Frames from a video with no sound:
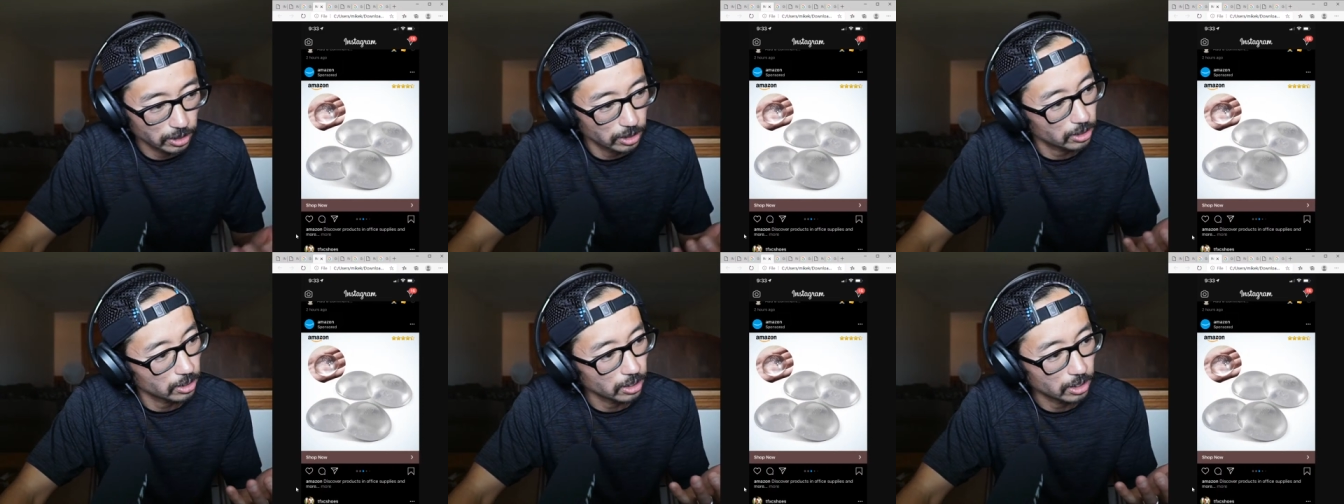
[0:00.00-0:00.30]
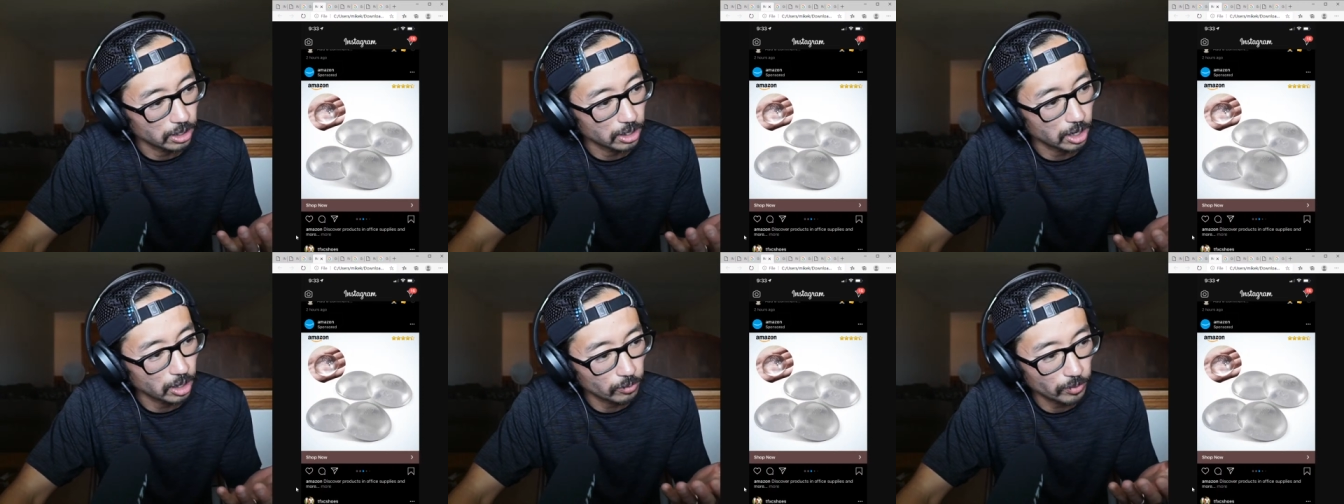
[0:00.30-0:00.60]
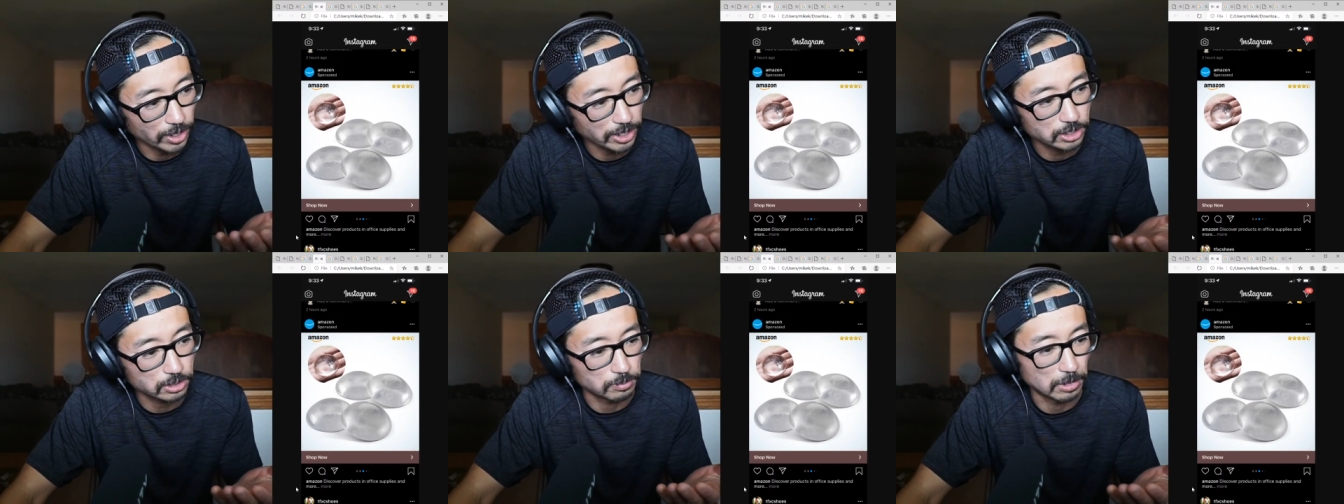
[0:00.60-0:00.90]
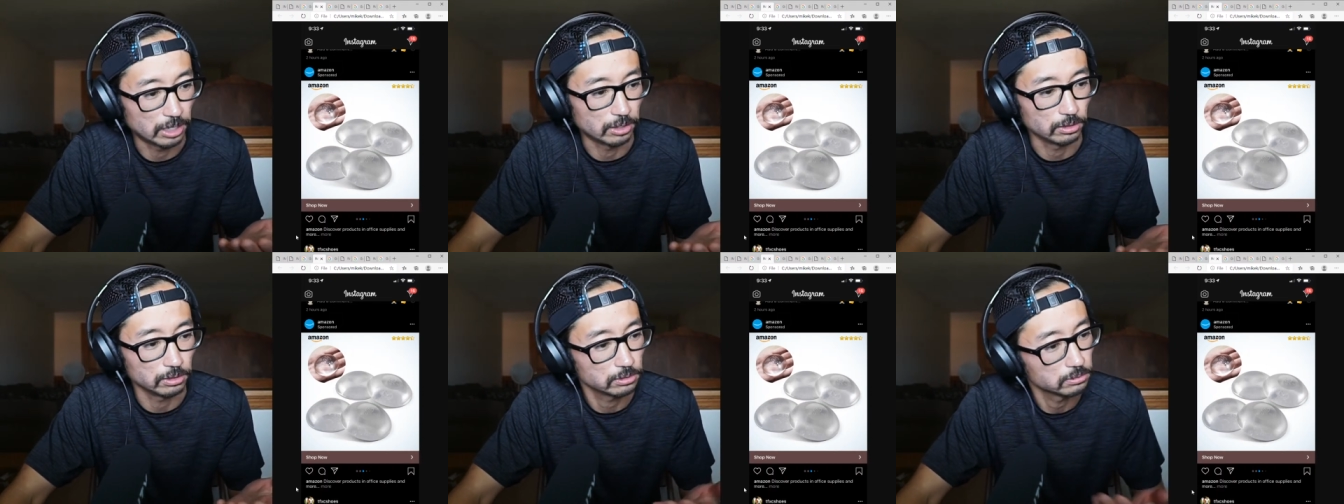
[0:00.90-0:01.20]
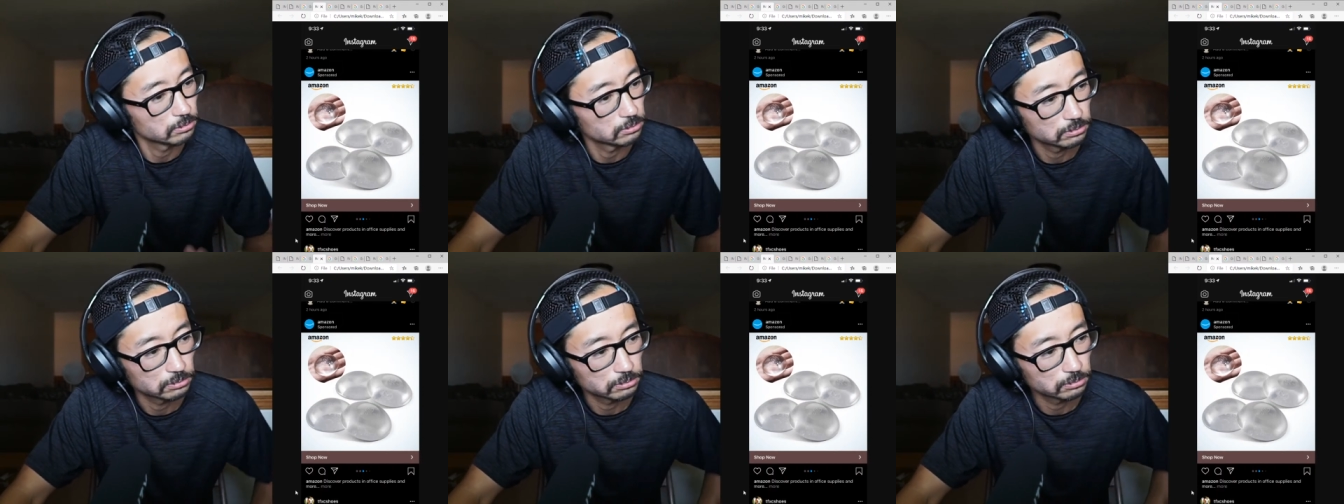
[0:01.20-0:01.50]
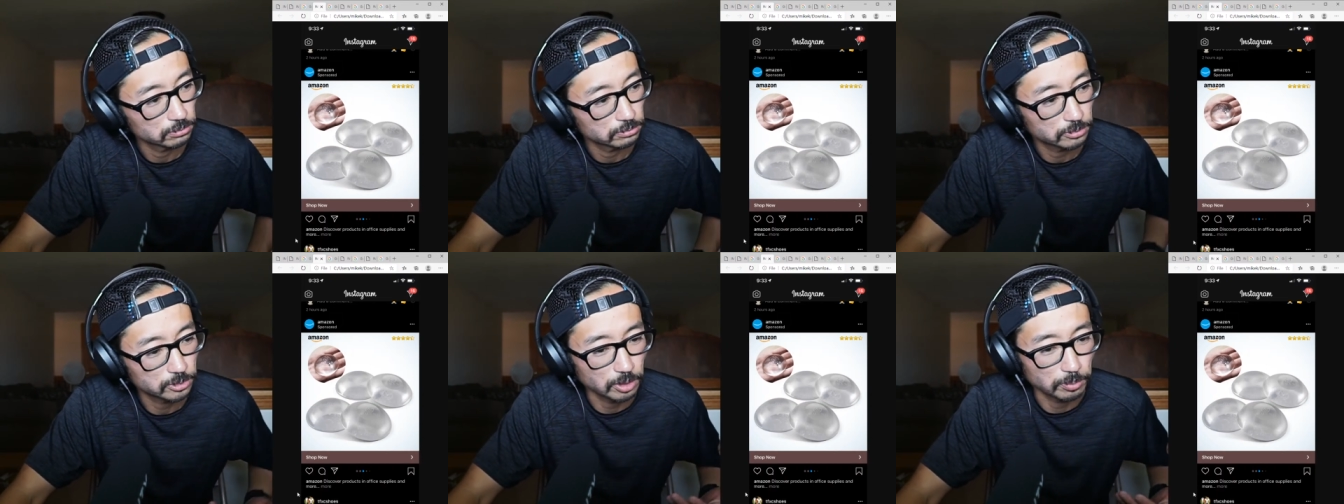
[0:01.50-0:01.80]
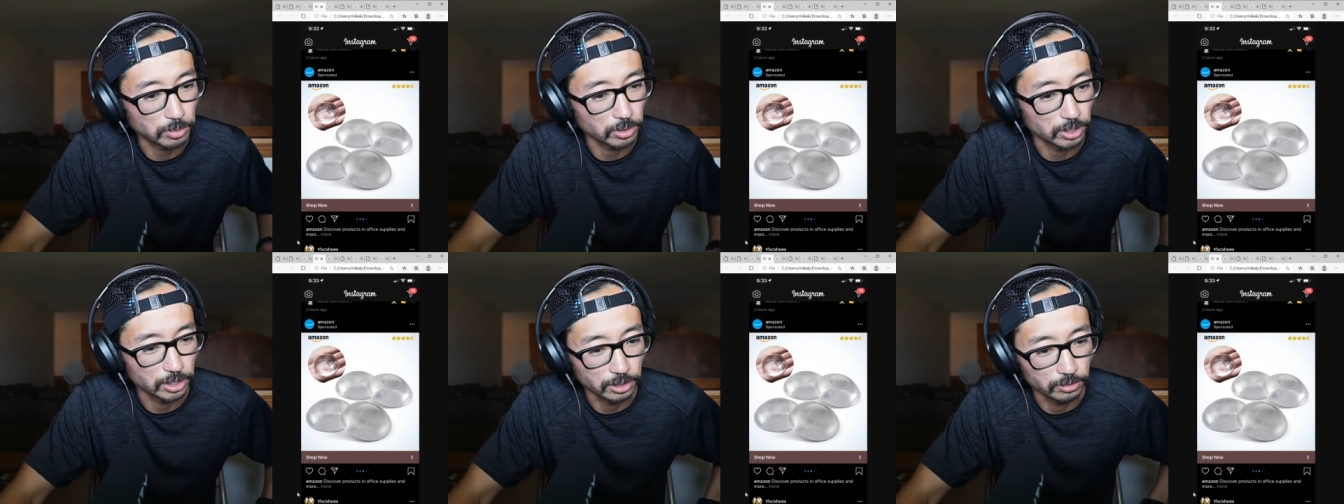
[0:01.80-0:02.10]
a race medal, to
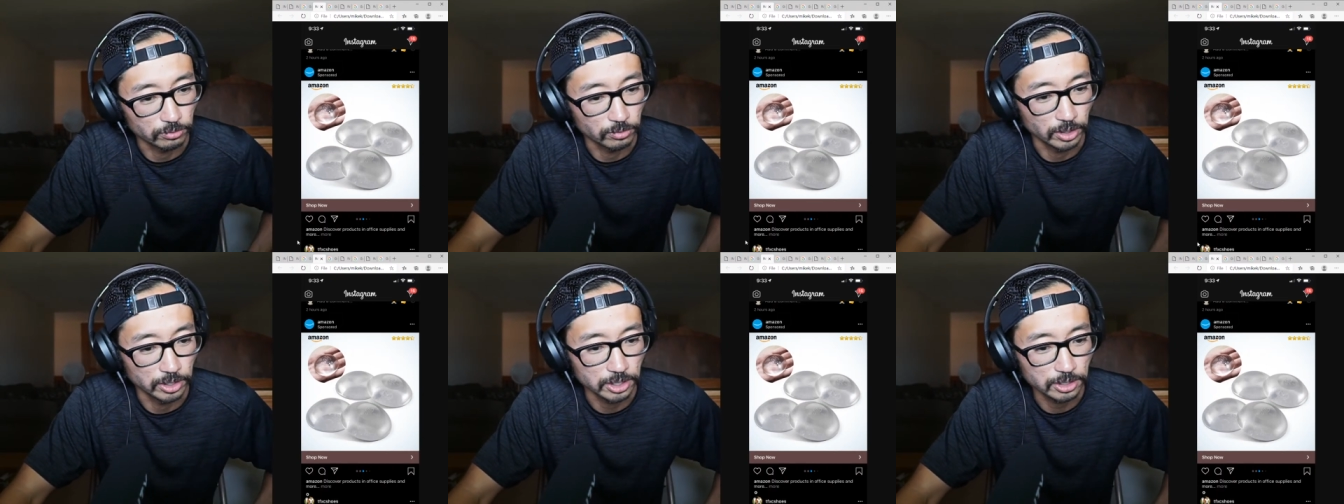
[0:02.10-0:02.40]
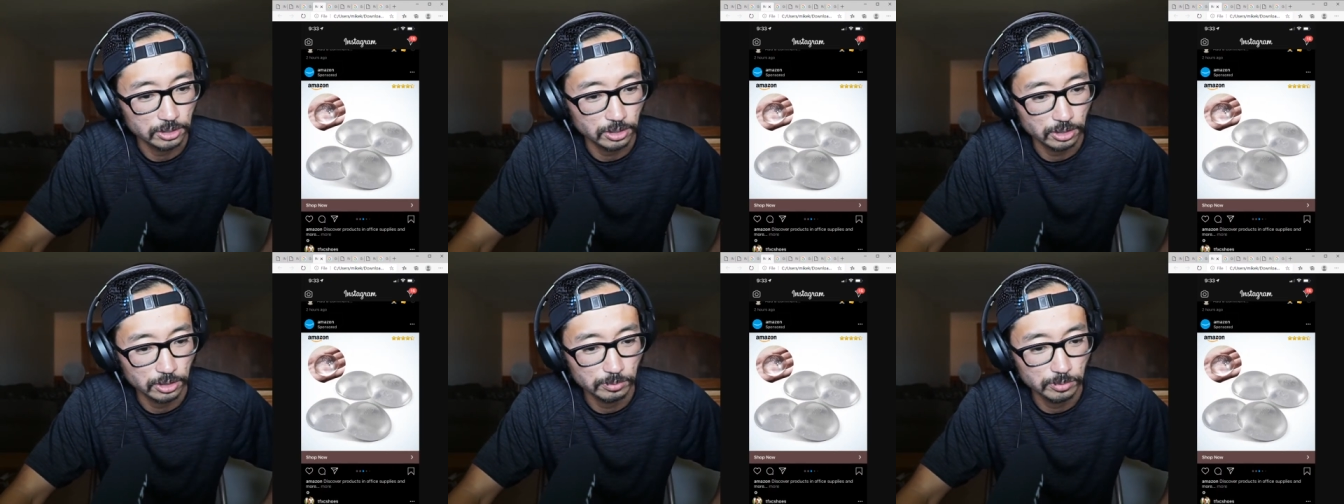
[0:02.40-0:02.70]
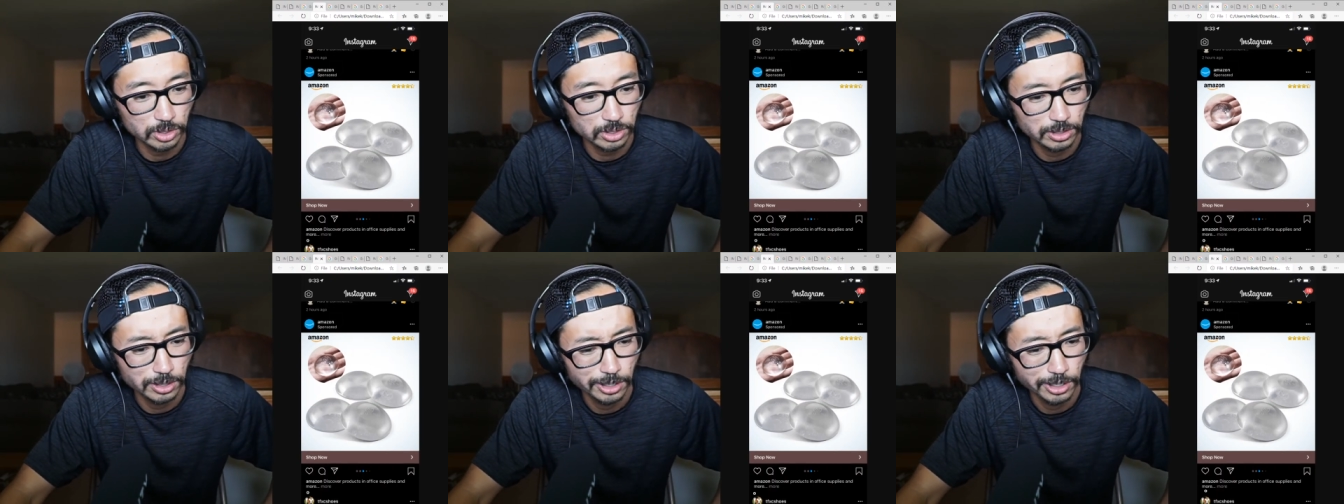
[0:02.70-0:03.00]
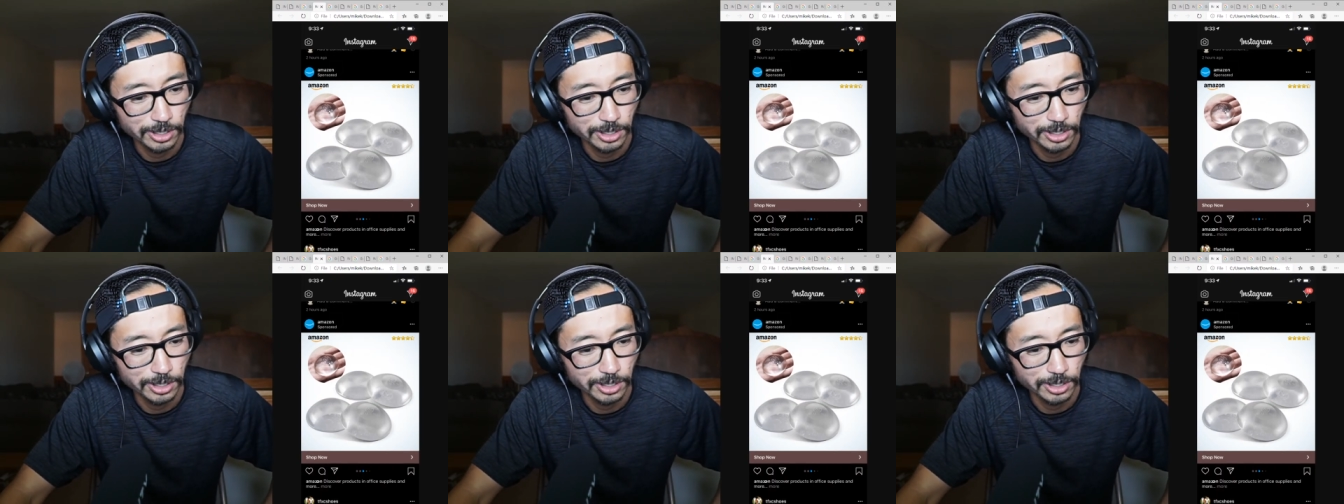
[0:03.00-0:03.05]
put it in running terms.